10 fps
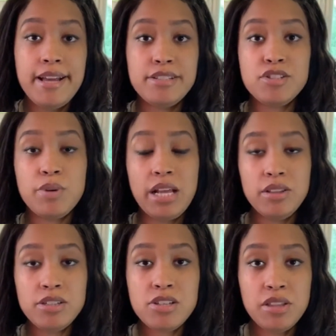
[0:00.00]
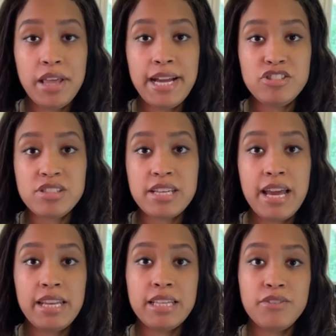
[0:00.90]
And so when I looked online just to
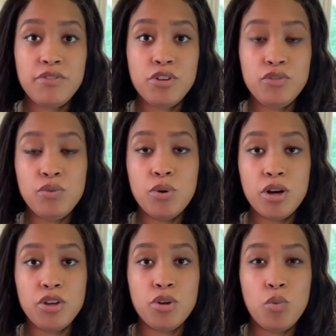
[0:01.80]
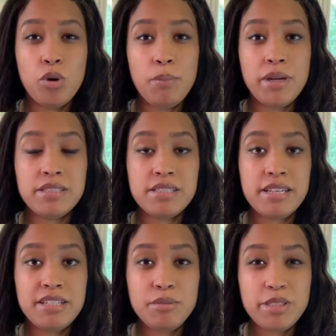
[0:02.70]
kind of get a feel for, you know, what
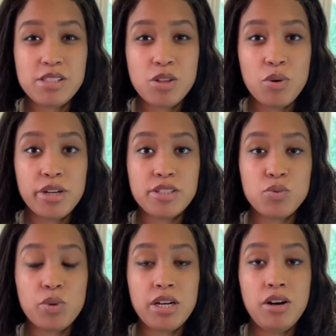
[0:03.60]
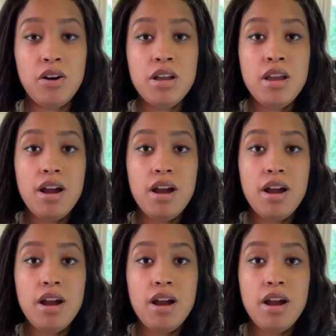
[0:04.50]
months tend to be slower as well,